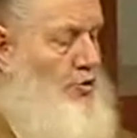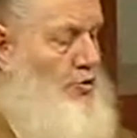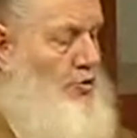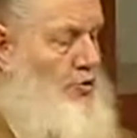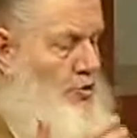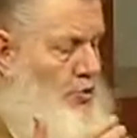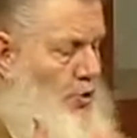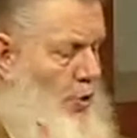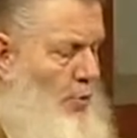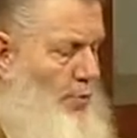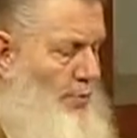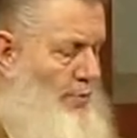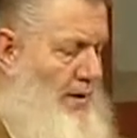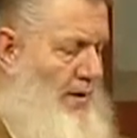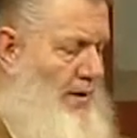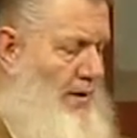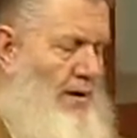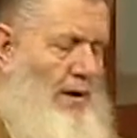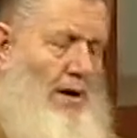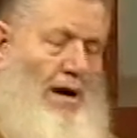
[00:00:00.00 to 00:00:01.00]
to show
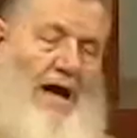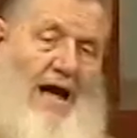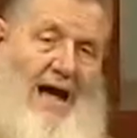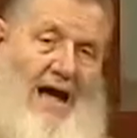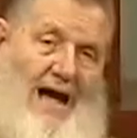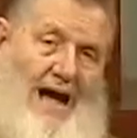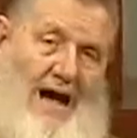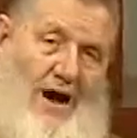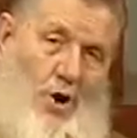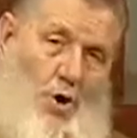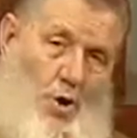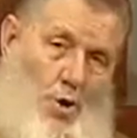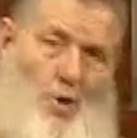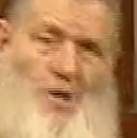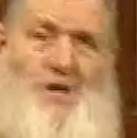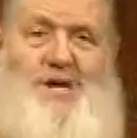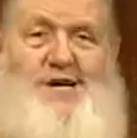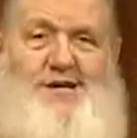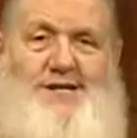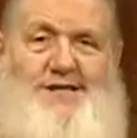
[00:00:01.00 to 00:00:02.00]
me
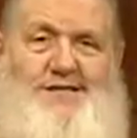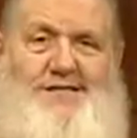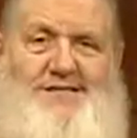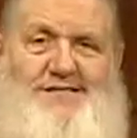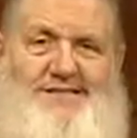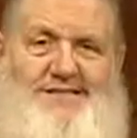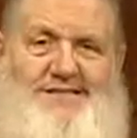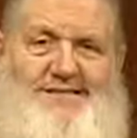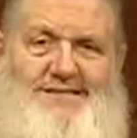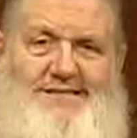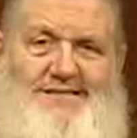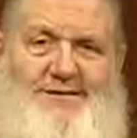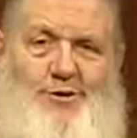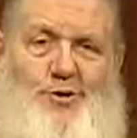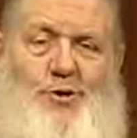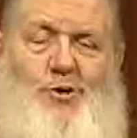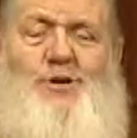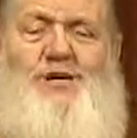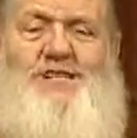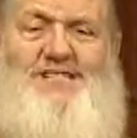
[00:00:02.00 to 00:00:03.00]
who He is,
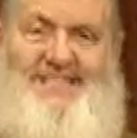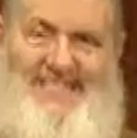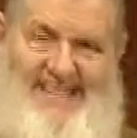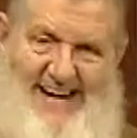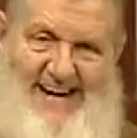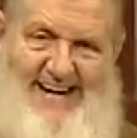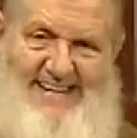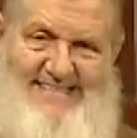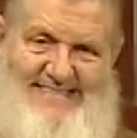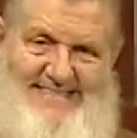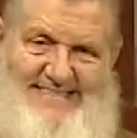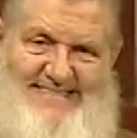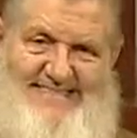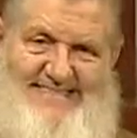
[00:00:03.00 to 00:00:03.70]
who He's not,